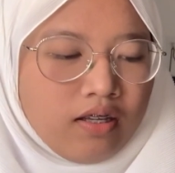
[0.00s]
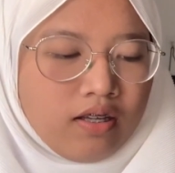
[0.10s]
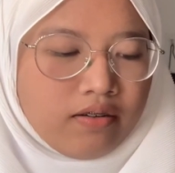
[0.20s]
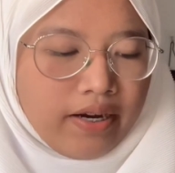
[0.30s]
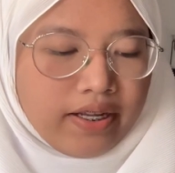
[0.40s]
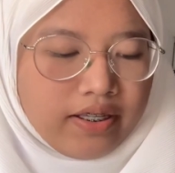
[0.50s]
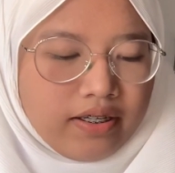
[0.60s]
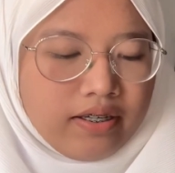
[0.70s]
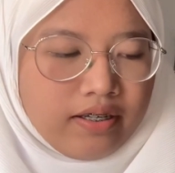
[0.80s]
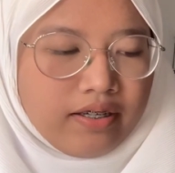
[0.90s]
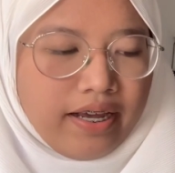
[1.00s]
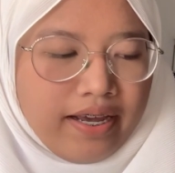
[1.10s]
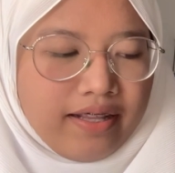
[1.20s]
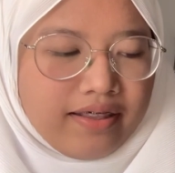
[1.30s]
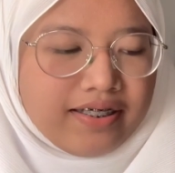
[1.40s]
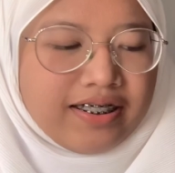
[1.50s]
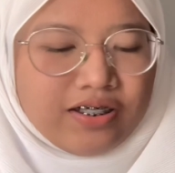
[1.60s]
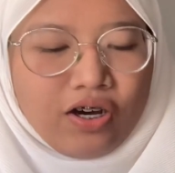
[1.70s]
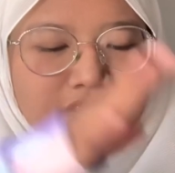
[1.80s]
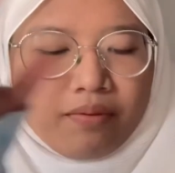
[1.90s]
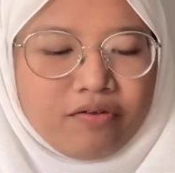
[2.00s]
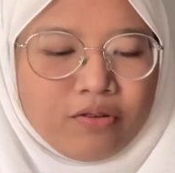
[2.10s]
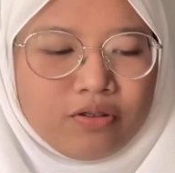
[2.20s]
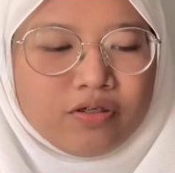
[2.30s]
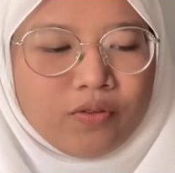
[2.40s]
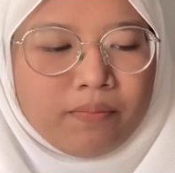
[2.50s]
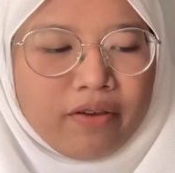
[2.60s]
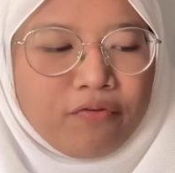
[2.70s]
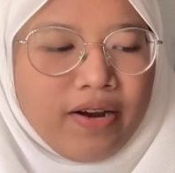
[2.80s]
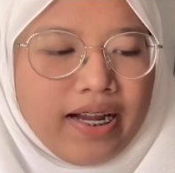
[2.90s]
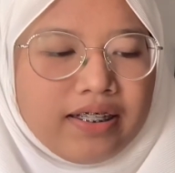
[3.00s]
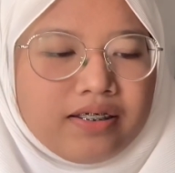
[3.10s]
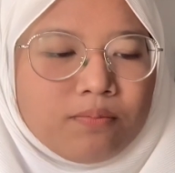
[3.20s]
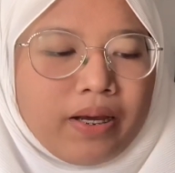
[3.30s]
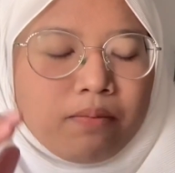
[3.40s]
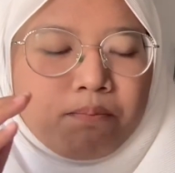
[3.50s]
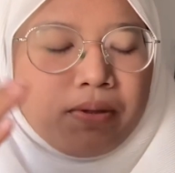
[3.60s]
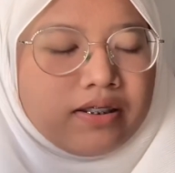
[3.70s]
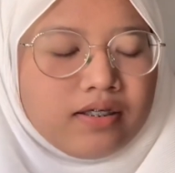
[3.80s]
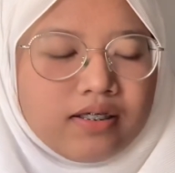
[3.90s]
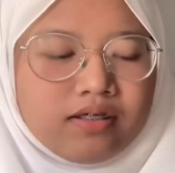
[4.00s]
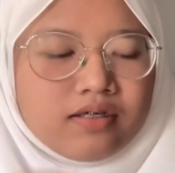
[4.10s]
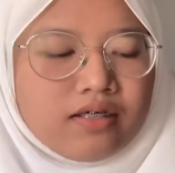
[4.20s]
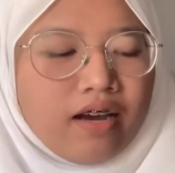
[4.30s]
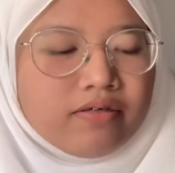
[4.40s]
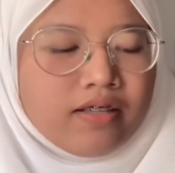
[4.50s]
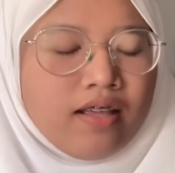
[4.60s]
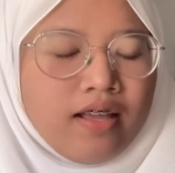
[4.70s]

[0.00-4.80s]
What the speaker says: right here, and this is all of my photos with my friends, my business stuff.